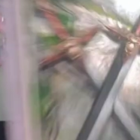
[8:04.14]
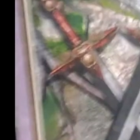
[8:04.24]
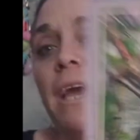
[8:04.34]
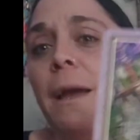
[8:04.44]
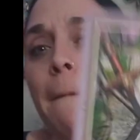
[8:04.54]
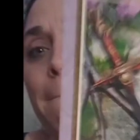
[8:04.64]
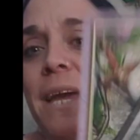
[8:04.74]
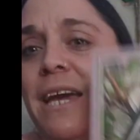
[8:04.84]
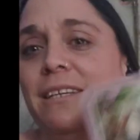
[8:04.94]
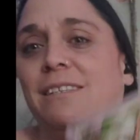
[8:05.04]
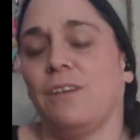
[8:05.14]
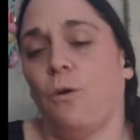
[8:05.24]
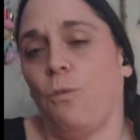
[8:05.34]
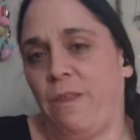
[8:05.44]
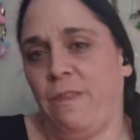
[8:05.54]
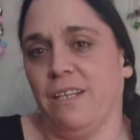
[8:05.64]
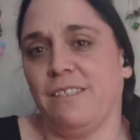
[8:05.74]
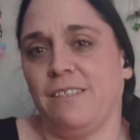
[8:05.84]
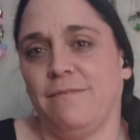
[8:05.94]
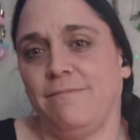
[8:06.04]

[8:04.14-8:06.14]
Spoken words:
Make peace with it.